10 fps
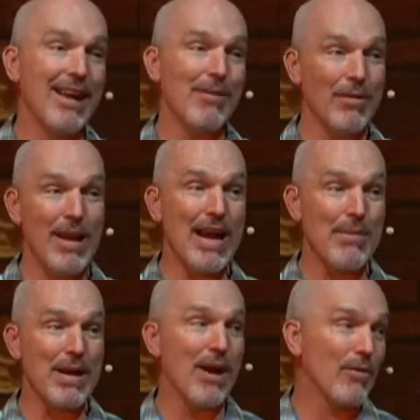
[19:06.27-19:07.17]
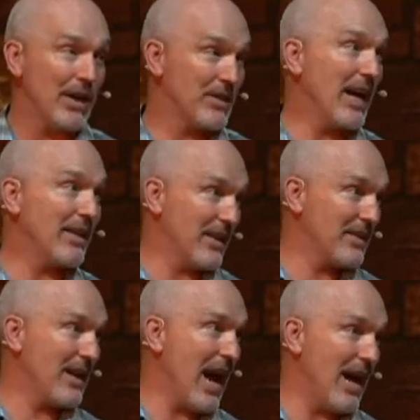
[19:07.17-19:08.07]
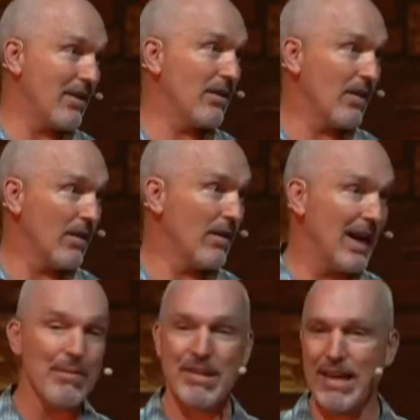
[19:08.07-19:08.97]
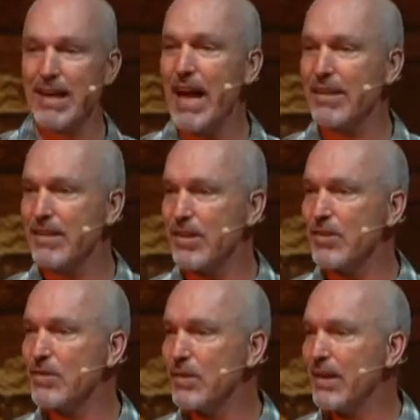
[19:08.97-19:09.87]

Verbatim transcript: I'm glad I'm not rich like this guy or girl that I'm sitting next to,